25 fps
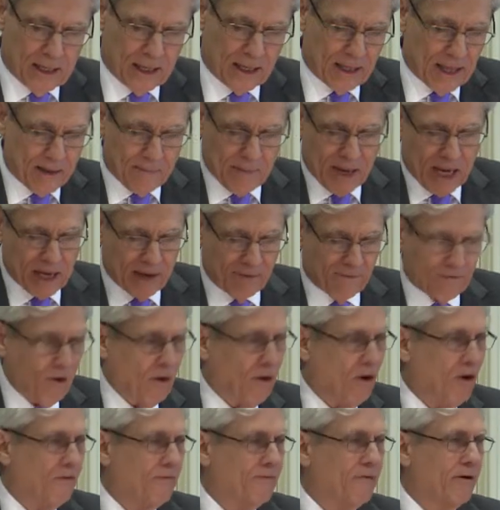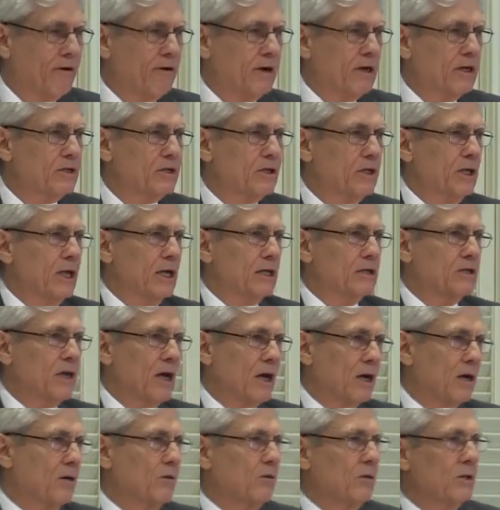Now that may involve various things,
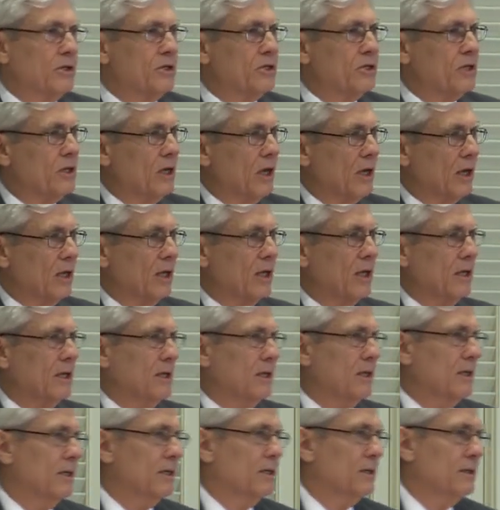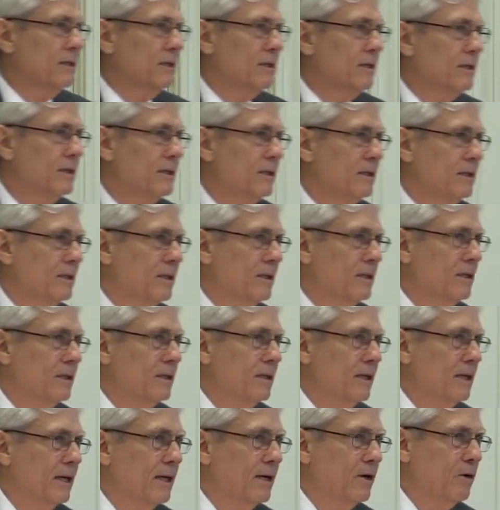not only study
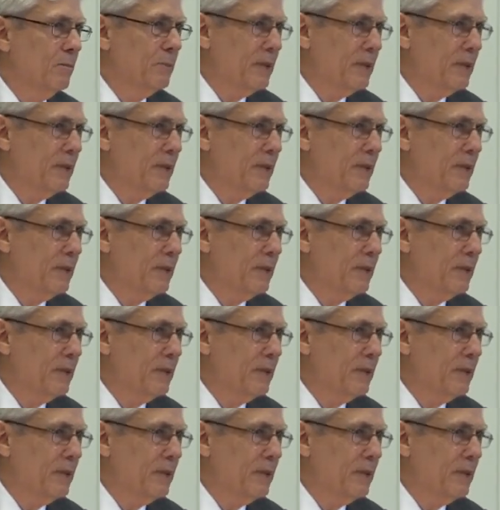and